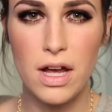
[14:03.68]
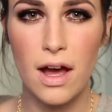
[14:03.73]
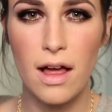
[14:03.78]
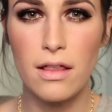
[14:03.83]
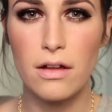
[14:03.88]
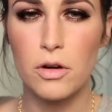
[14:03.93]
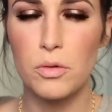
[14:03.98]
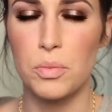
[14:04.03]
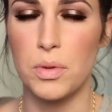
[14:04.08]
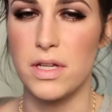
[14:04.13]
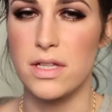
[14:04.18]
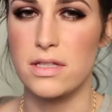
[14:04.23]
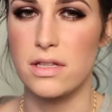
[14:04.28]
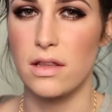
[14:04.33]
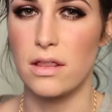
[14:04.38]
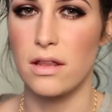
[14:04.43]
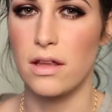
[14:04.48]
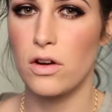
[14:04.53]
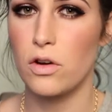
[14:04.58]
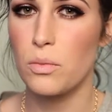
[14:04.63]
color, but it's a
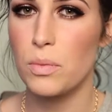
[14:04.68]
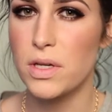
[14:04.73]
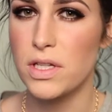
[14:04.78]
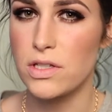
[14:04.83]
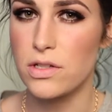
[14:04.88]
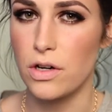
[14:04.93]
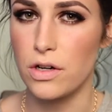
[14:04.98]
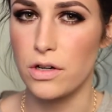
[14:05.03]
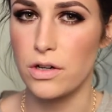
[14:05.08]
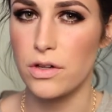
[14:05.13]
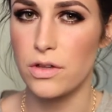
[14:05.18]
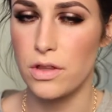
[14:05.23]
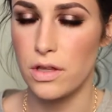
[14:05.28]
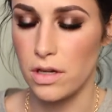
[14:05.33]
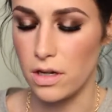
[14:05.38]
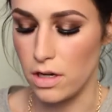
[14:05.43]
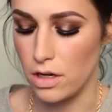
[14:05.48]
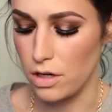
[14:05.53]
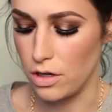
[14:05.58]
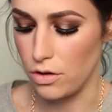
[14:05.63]
little bit darker
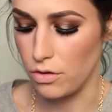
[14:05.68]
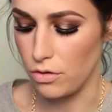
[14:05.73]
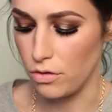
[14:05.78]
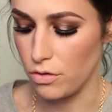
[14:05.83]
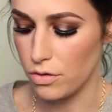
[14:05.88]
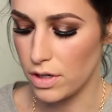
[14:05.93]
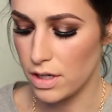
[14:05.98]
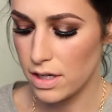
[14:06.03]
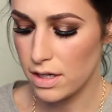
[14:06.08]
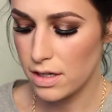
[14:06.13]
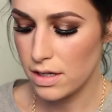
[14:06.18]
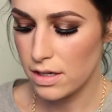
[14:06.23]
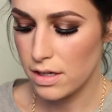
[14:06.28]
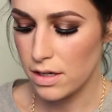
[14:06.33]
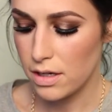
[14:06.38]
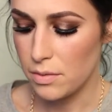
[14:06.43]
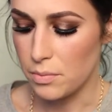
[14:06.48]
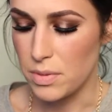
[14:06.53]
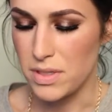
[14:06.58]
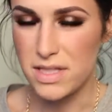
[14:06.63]
than a nude.
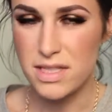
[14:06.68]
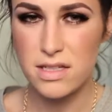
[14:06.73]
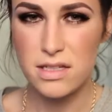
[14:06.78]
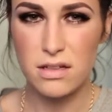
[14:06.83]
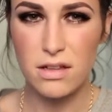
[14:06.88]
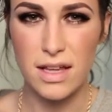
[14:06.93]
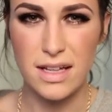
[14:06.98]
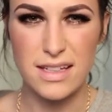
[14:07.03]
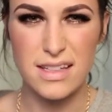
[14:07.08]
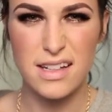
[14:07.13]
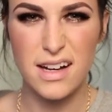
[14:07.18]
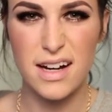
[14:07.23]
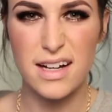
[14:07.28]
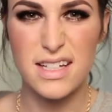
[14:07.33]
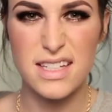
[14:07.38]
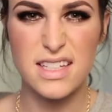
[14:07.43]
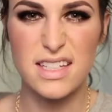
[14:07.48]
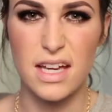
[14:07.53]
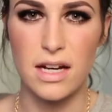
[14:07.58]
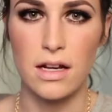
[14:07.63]
But still like kind
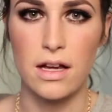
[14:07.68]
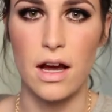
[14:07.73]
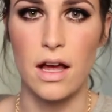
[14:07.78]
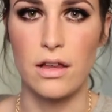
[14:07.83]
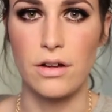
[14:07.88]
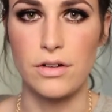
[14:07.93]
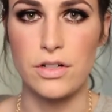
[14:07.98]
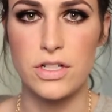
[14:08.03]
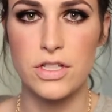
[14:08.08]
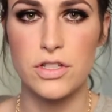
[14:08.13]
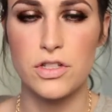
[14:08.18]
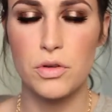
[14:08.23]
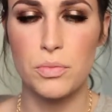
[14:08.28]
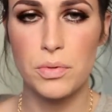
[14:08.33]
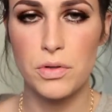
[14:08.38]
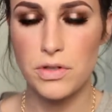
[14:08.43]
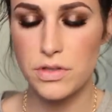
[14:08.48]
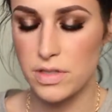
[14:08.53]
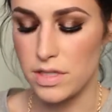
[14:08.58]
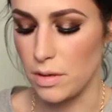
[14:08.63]
of skin color, just
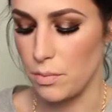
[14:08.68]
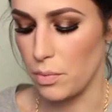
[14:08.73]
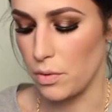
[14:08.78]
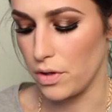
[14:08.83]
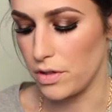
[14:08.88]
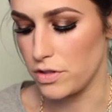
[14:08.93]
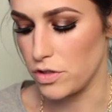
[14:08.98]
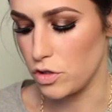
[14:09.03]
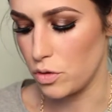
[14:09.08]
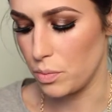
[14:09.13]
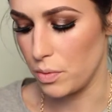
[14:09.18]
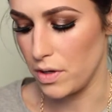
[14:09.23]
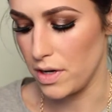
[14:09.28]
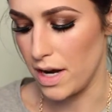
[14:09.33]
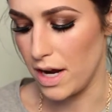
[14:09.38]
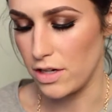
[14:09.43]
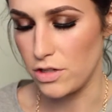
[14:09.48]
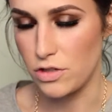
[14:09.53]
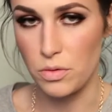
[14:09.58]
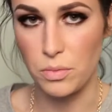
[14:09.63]
super simple and super
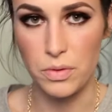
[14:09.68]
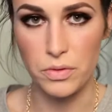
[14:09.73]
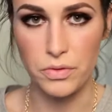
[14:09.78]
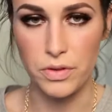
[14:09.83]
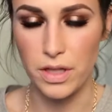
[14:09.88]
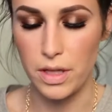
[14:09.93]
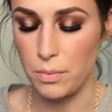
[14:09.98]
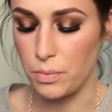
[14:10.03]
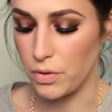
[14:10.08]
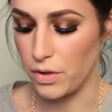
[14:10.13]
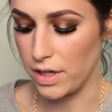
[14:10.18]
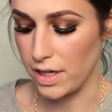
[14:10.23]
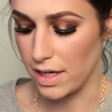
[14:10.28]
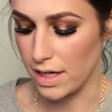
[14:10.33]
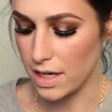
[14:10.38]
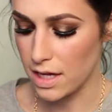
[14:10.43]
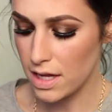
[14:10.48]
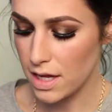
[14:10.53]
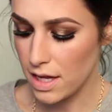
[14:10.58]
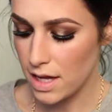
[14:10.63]
natural but really
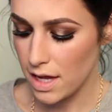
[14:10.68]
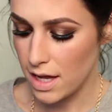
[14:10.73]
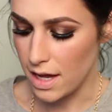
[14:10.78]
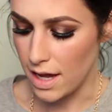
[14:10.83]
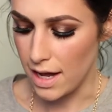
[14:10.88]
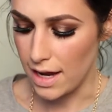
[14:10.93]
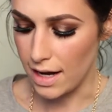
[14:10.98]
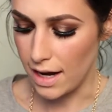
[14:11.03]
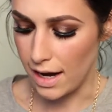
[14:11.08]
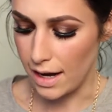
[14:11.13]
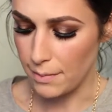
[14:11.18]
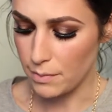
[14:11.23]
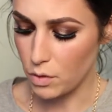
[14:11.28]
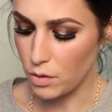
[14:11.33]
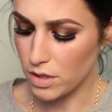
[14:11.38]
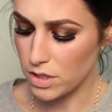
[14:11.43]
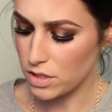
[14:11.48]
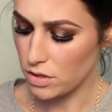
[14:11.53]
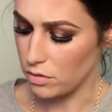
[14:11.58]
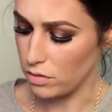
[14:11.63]
pretty. And I'm
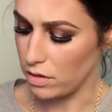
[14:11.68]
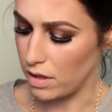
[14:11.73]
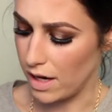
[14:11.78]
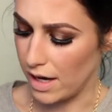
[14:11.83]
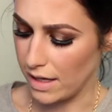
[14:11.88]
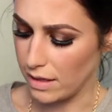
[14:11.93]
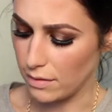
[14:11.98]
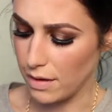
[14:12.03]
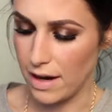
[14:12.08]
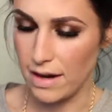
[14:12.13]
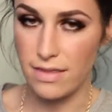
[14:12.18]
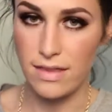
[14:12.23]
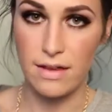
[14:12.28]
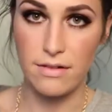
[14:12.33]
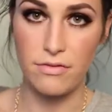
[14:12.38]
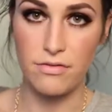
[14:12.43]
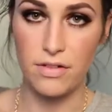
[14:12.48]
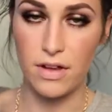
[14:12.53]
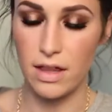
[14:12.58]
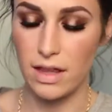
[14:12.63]
going to line and then
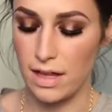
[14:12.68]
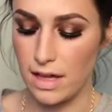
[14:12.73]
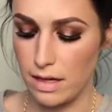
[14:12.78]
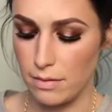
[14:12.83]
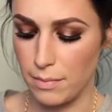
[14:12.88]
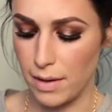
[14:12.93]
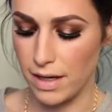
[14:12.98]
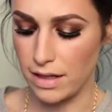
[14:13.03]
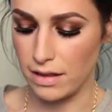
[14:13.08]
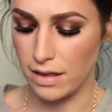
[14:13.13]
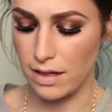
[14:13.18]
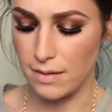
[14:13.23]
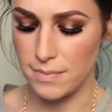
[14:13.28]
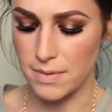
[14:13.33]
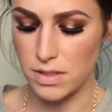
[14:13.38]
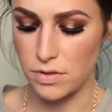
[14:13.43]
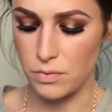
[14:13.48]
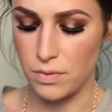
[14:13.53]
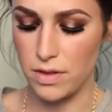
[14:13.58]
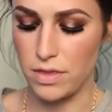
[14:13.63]
fill in my
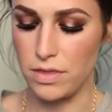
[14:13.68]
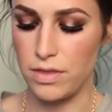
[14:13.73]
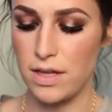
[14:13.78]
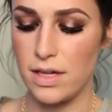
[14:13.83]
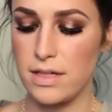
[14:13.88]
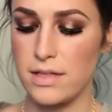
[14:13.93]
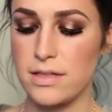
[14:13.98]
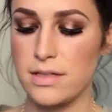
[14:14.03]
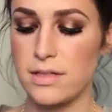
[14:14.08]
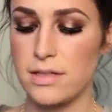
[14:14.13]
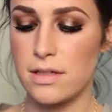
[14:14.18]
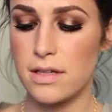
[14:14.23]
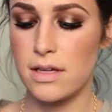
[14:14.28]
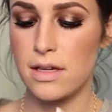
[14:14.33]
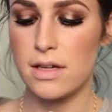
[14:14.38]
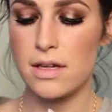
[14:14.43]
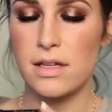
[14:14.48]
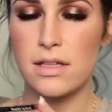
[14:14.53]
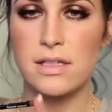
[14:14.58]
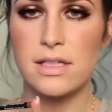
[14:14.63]
lips with this
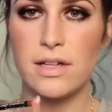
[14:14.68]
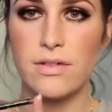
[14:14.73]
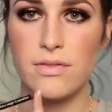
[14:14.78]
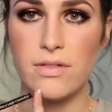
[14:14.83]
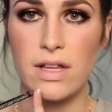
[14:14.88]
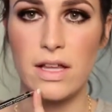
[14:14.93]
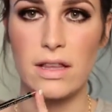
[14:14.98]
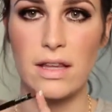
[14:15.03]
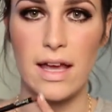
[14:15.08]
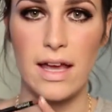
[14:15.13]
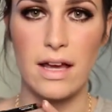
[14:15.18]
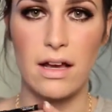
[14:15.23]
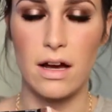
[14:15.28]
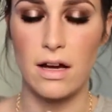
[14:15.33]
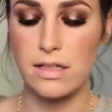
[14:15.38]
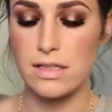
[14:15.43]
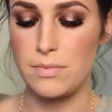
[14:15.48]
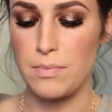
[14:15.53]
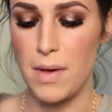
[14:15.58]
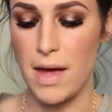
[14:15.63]
Tiffany Leigh
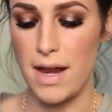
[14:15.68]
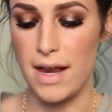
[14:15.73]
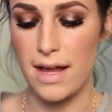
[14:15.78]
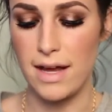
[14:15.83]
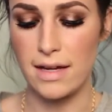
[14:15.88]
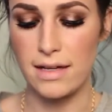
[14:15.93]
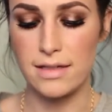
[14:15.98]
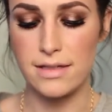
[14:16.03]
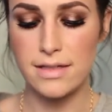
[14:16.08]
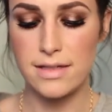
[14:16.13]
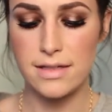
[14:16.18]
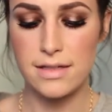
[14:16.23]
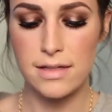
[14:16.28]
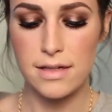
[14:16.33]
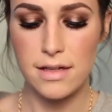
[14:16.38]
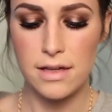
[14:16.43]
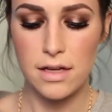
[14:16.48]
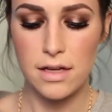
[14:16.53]
Cosmetics